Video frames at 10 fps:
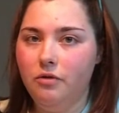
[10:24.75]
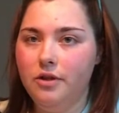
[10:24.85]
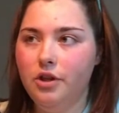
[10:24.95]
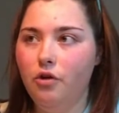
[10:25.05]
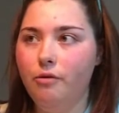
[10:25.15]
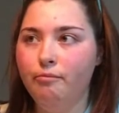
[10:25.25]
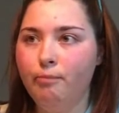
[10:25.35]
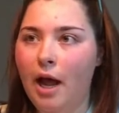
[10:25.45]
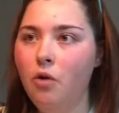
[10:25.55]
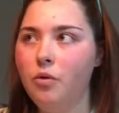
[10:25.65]
So
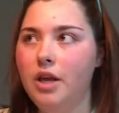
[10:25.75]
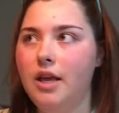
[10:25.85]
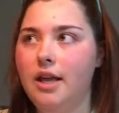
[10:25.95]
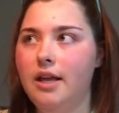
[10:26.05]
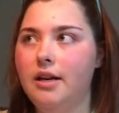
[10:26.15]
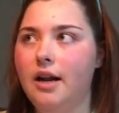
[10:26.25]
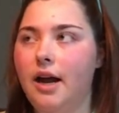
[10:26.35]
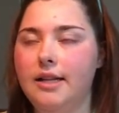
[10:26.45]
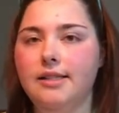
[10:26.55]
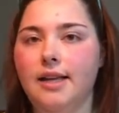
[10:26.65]
Maui, in
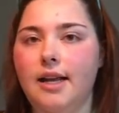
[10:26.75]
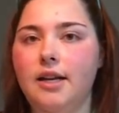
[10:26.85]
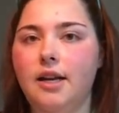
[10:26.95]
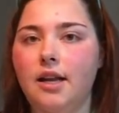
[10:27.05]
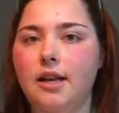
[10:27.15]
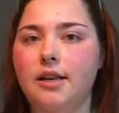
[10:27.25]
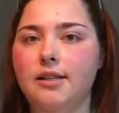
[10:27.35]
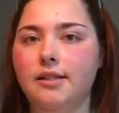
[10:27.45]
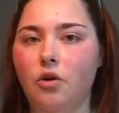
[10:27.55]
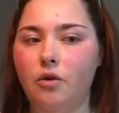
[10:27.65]
hindsight, is
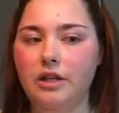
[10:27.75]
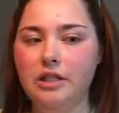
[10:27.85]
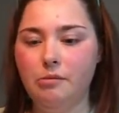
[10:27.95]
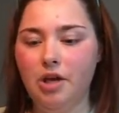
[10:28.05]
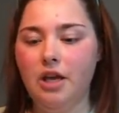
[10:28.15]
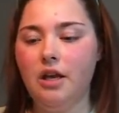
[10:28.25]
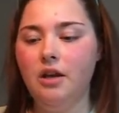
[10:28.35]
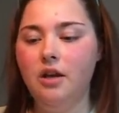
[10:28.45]
going to be